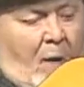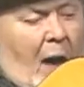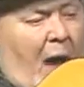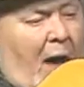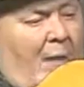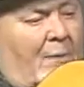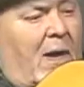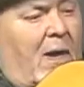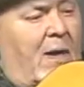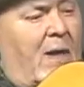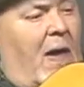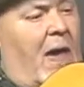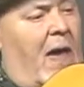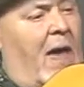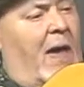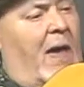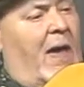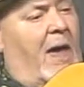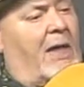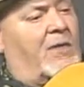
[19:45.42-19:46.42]
Mama
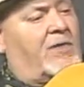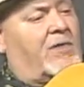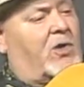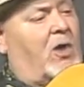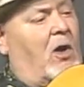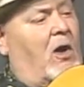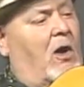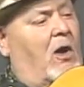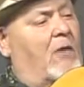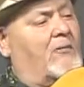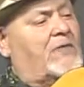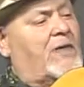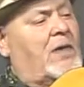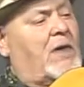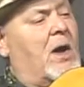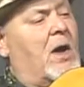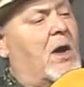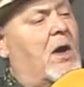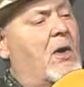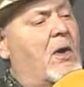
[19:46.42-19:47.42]
had the
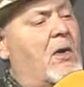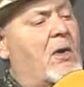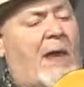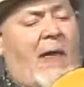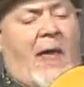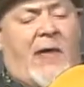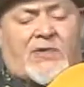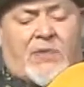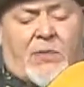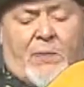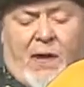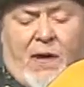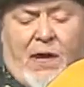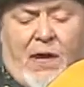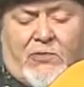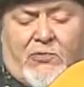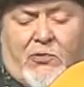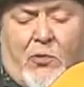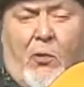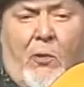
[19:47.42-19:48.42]
coffee on and she
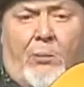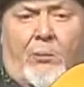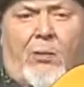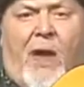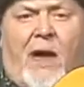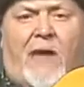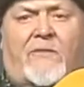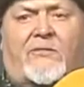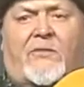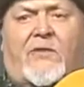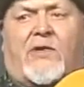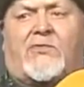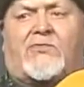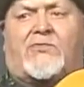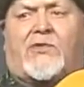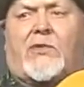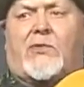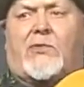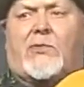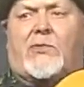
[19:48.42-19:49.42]
made your
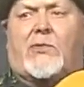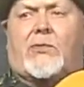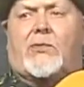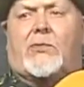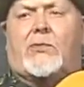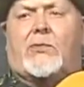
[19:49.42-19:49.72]
breakfast too.